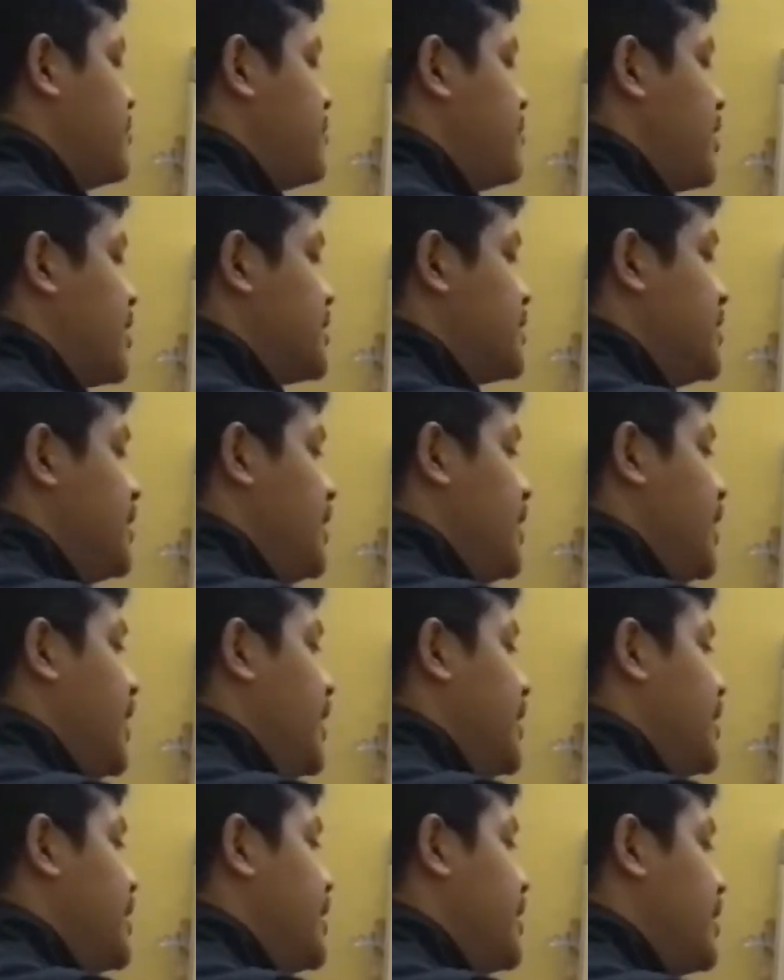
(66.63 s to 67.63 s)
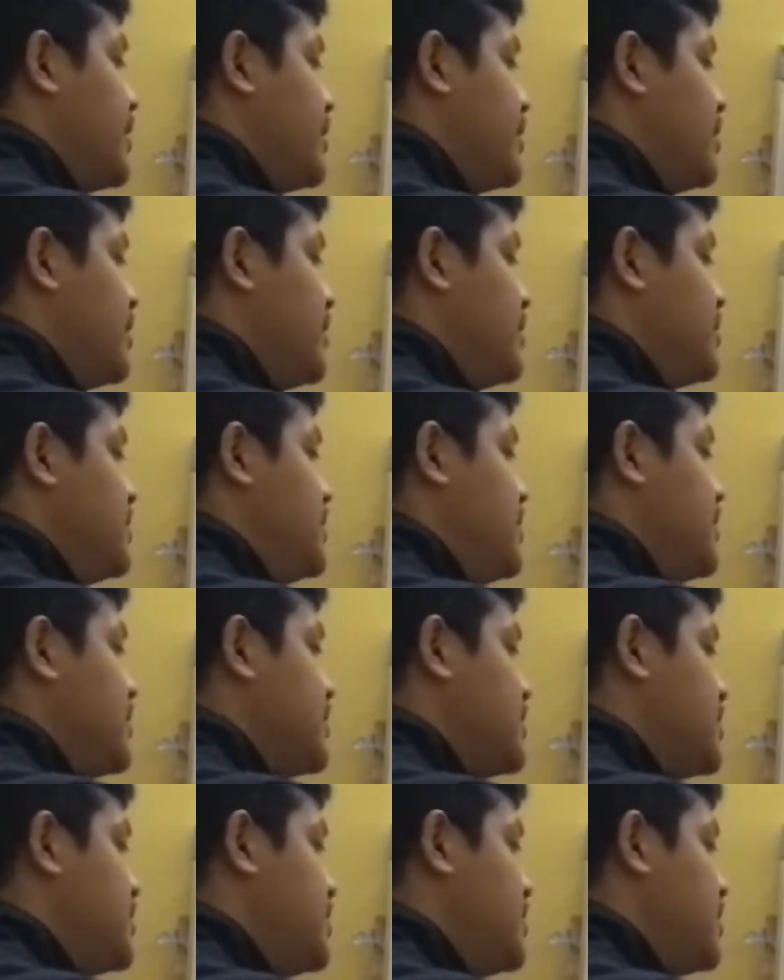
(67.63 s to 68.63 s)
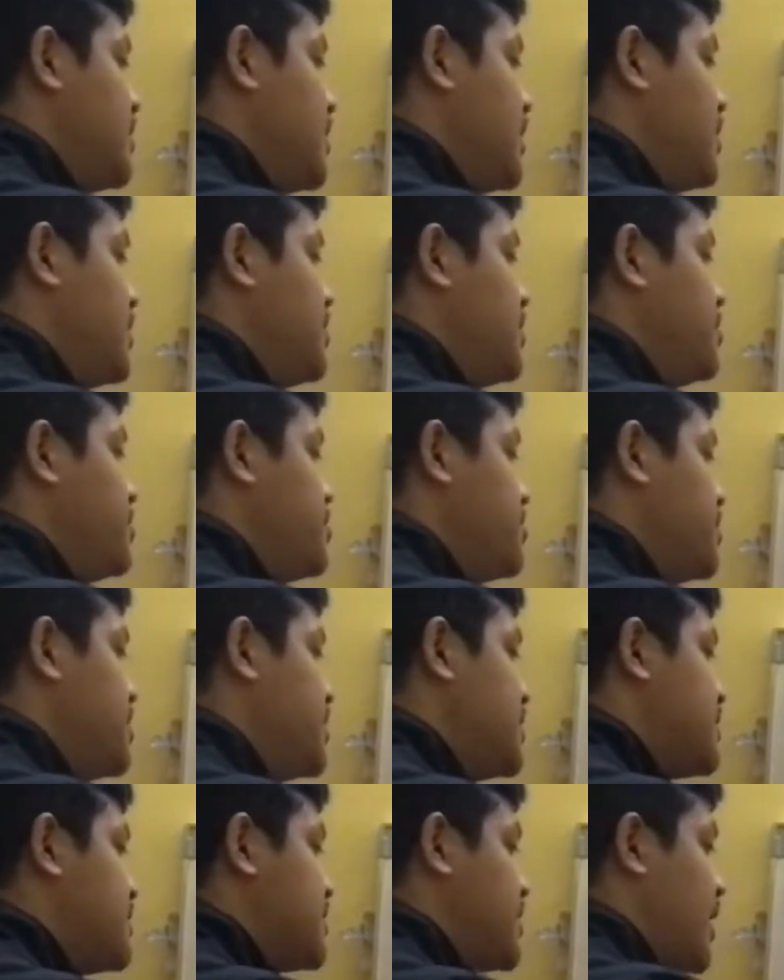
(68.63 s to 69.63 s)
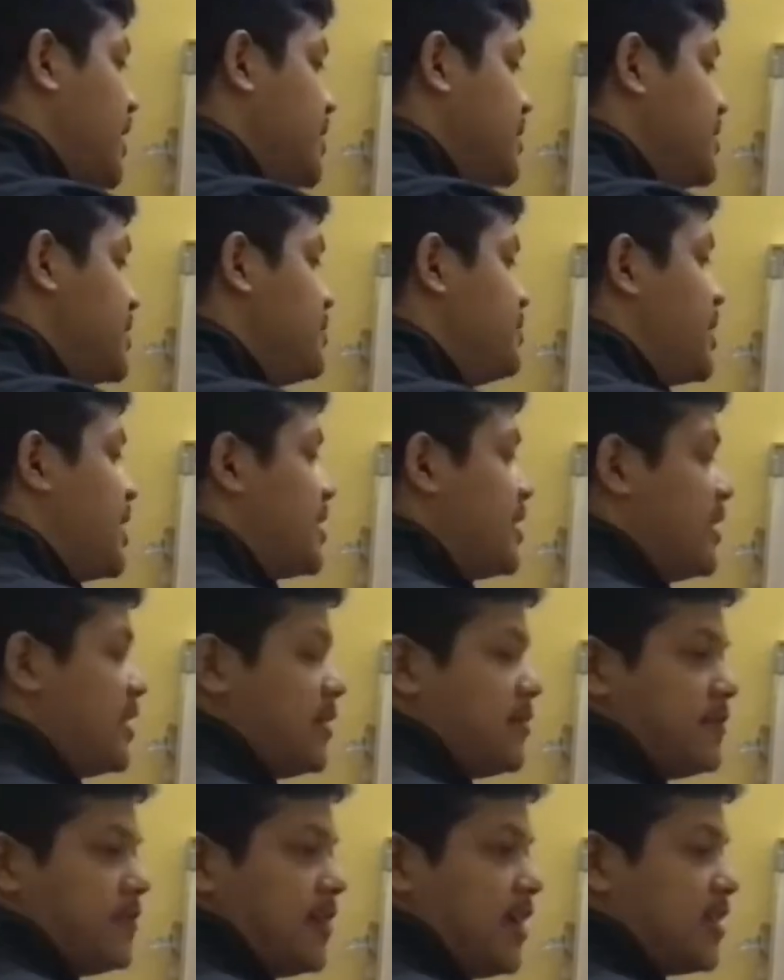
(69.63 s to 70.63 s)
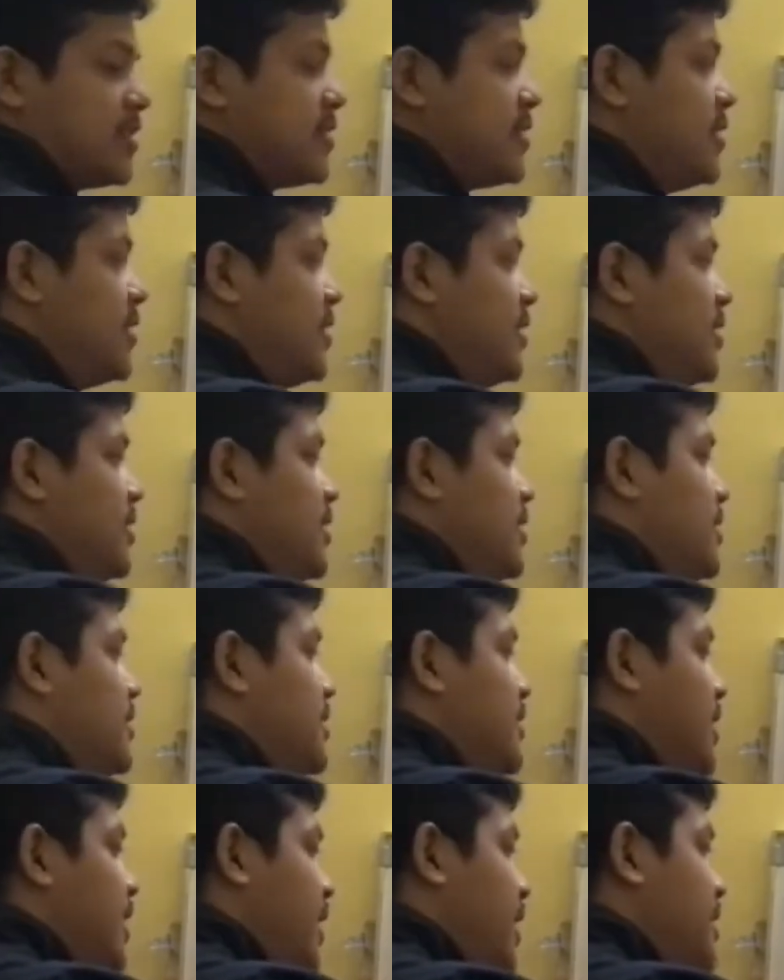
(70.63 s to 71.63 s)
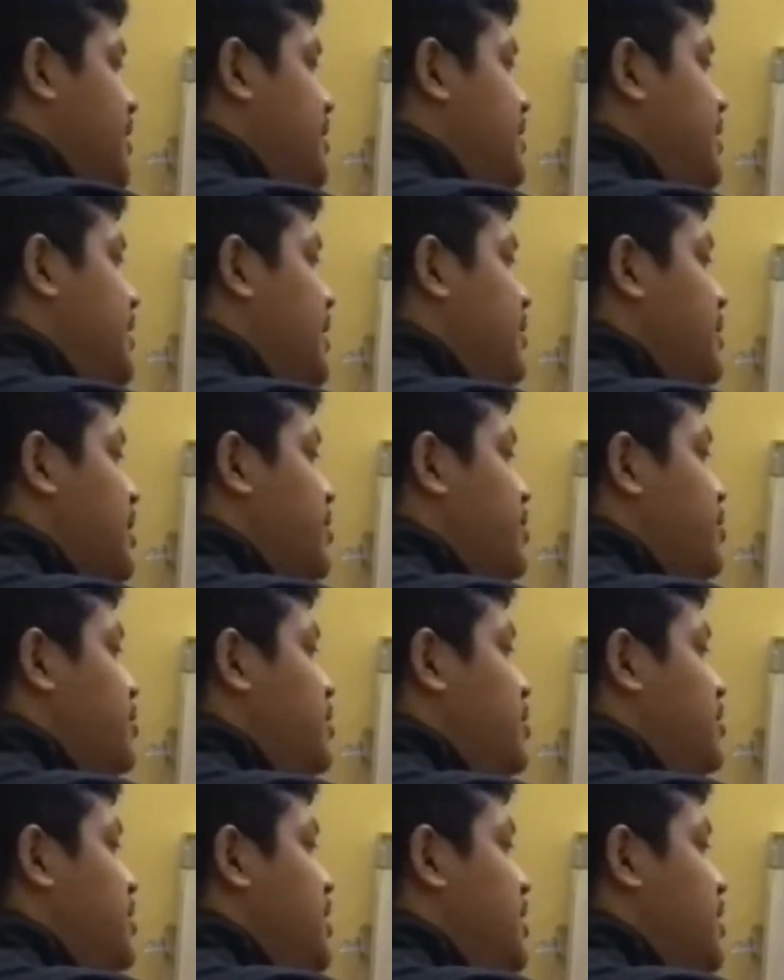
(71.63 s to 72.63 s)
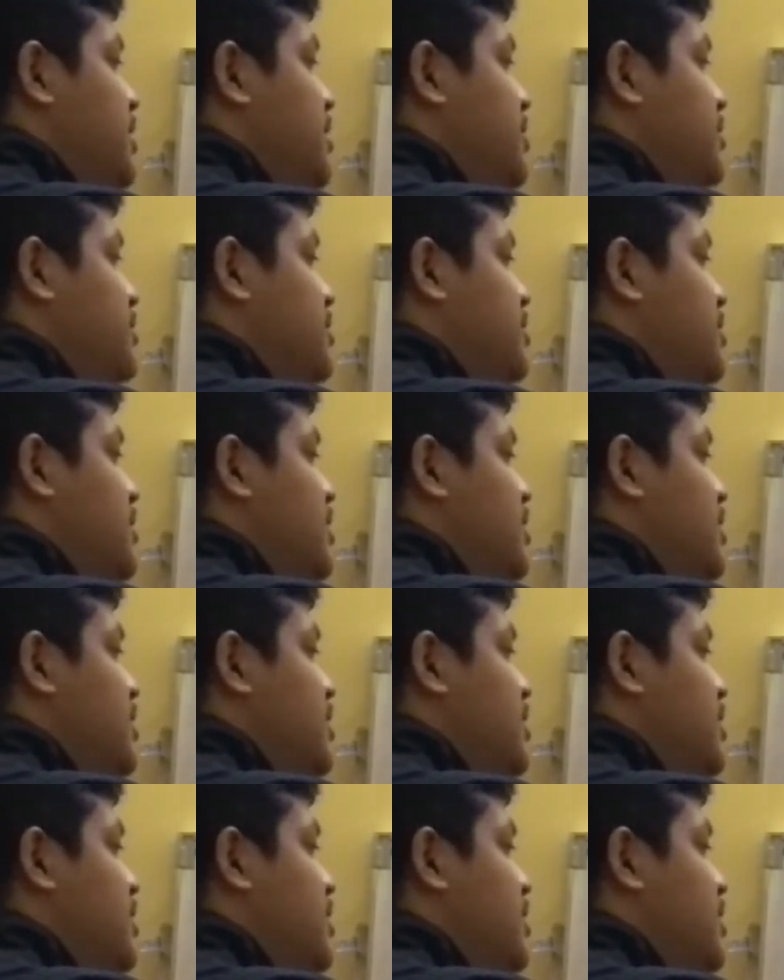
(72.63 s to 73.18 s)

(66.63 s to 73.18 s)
flux, and due to this change in magnetic flux, an EMF will be induced.